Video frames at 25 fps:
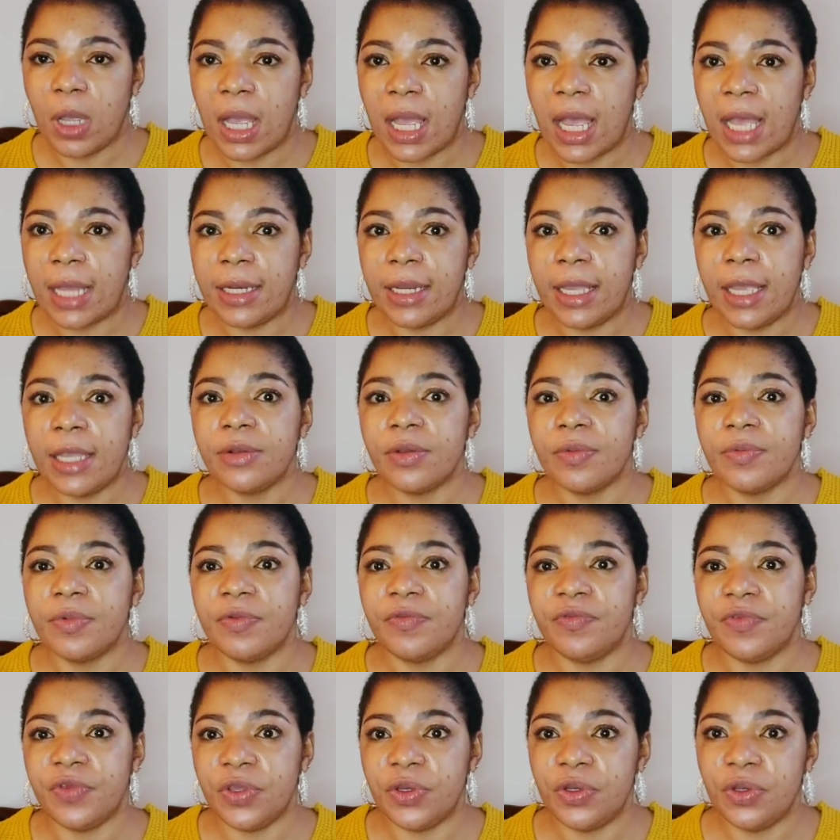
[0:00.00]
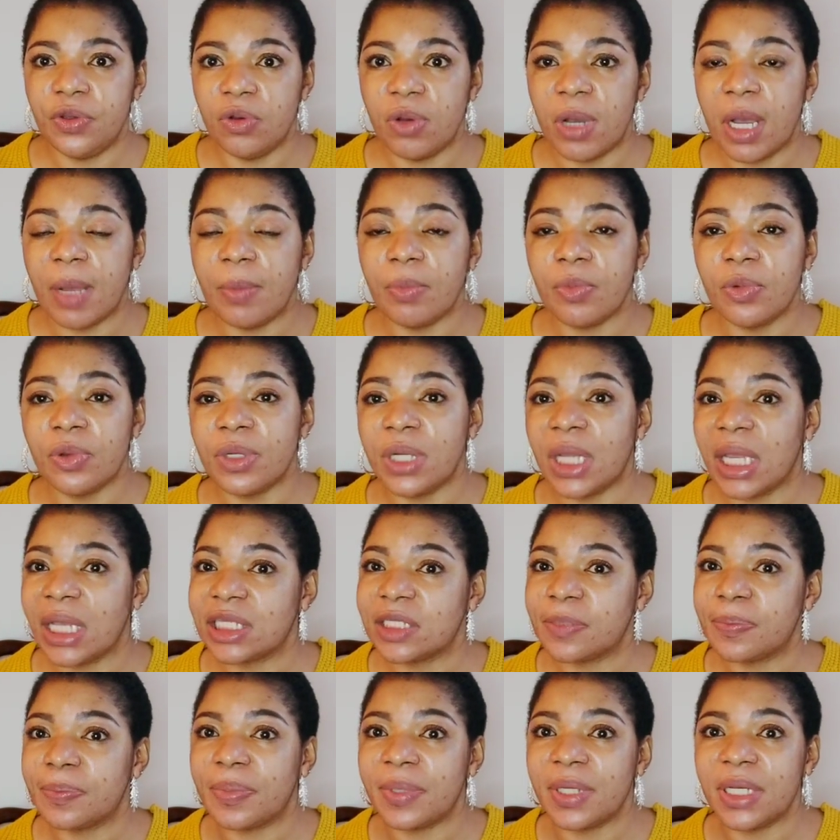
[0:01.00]
at the end of the video i'm going to
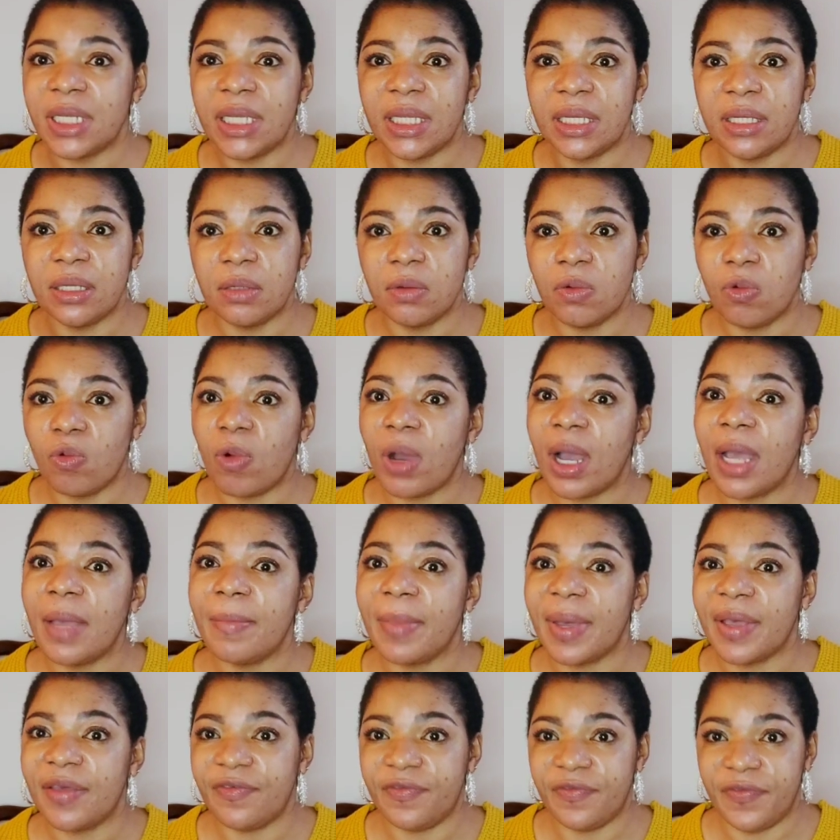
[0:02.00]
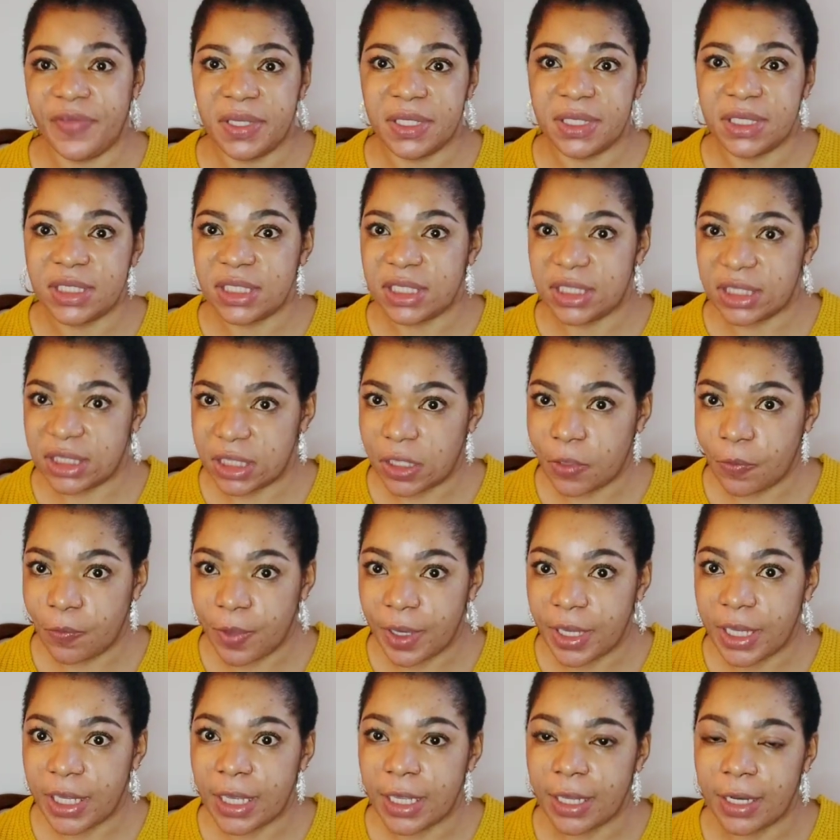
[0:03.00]
explain why my face is the
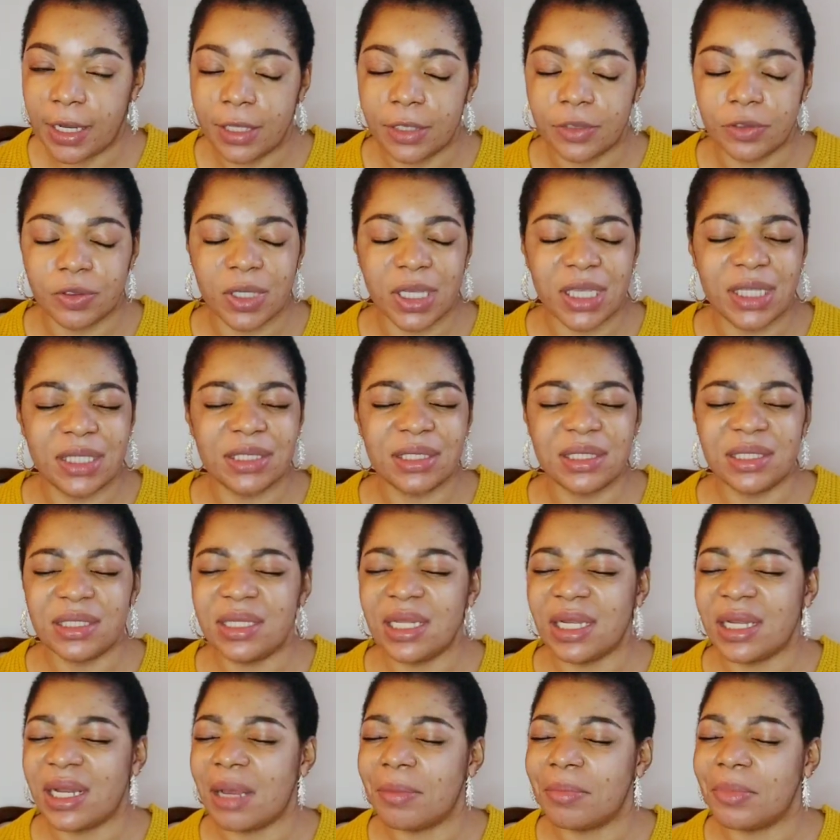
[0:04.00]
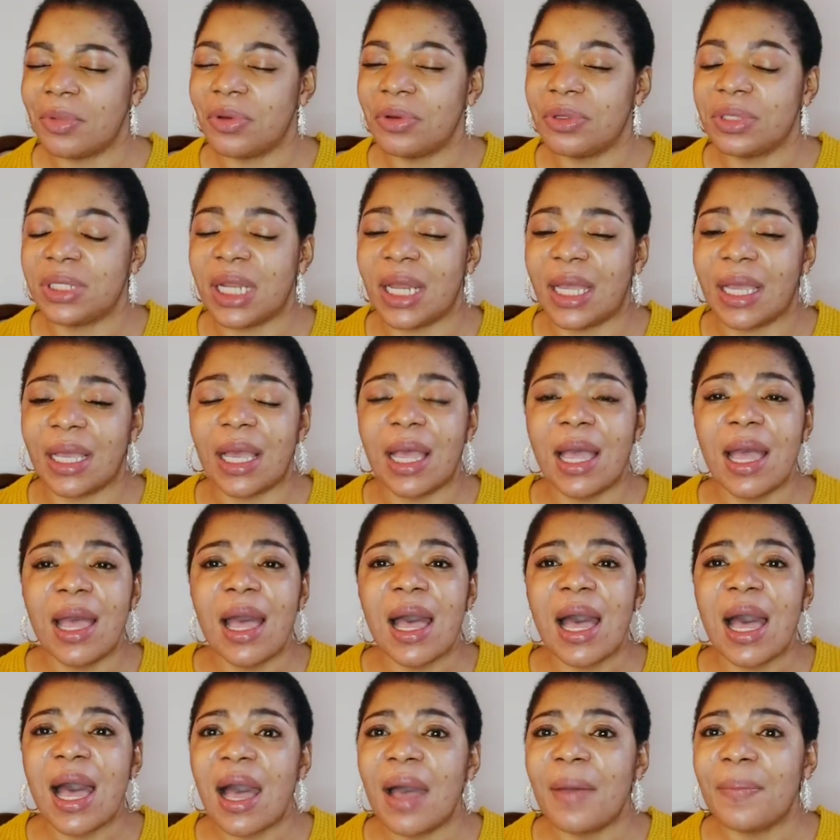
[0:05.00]
way it is you can see that i'm not like
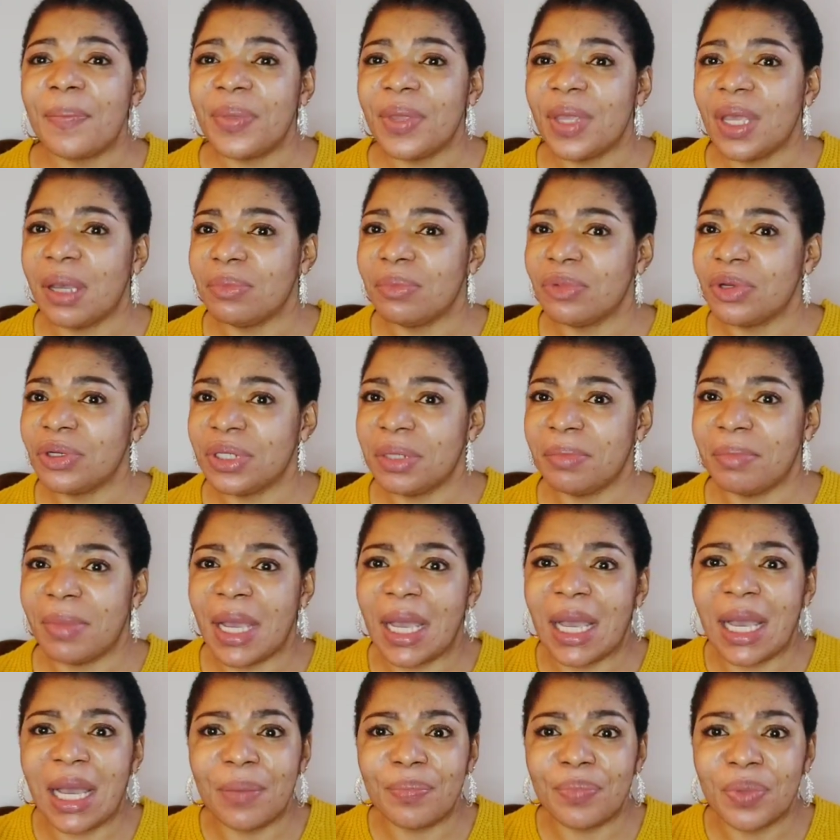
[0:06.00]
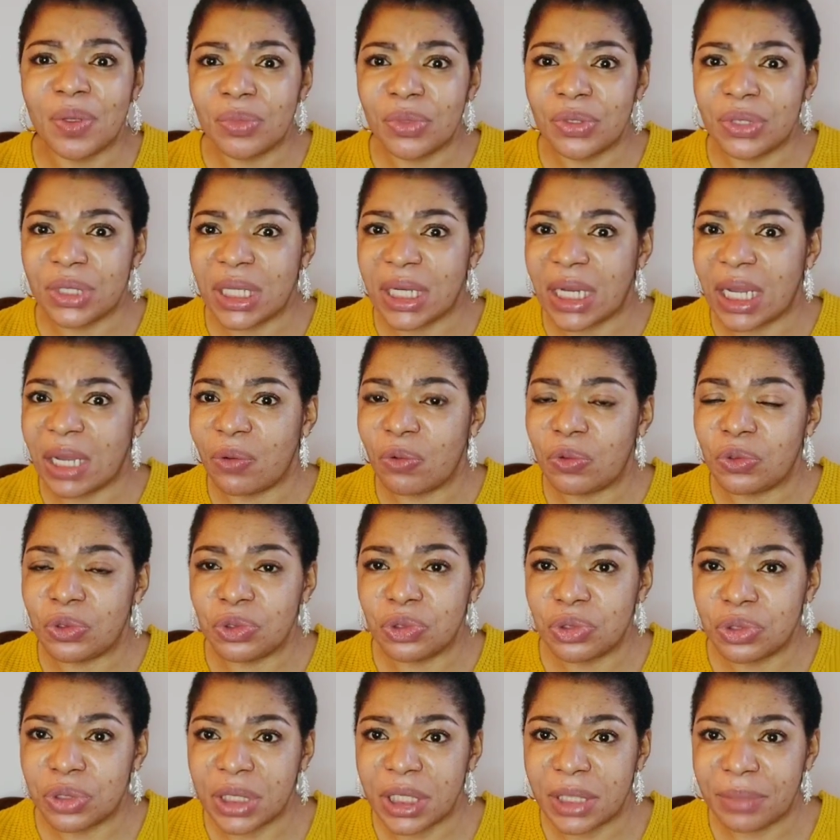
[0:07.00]
happy i'm not in my happy mood that i would
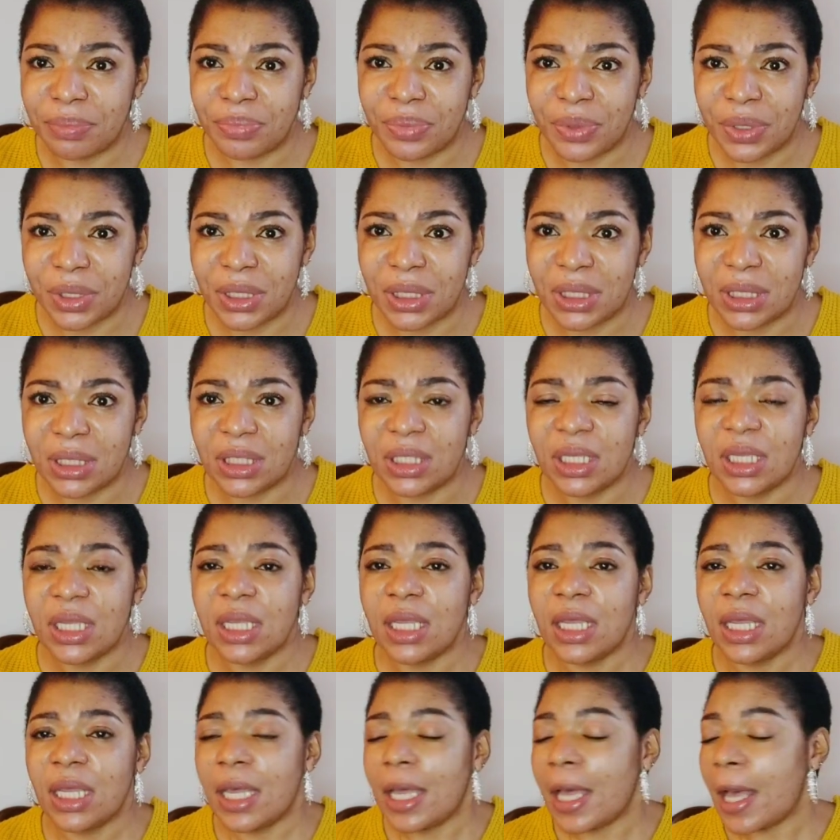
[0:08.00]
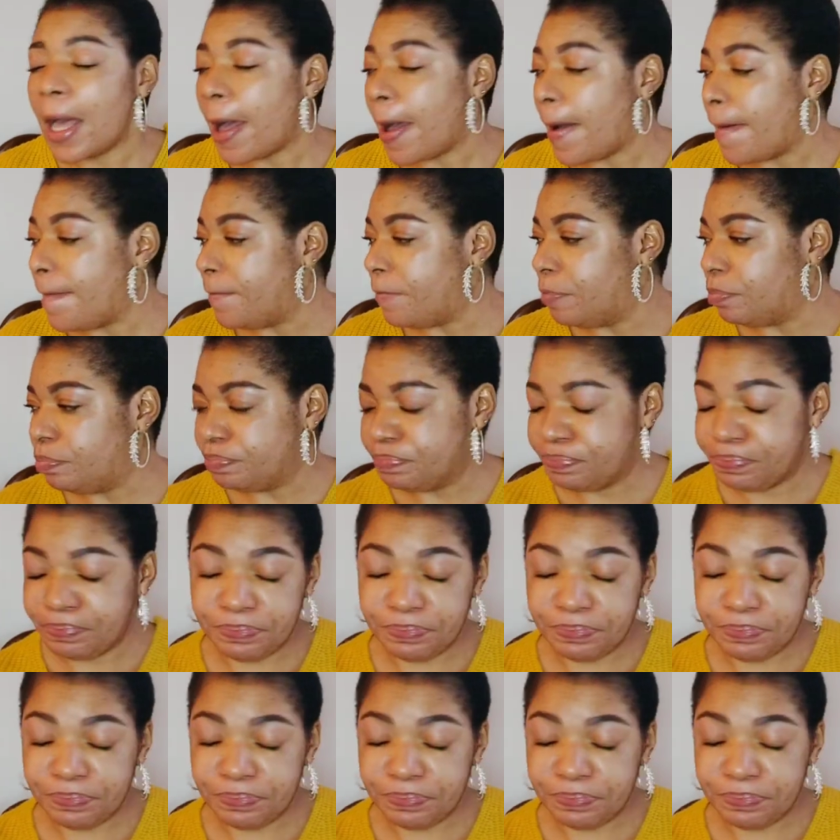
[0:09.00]
usually be um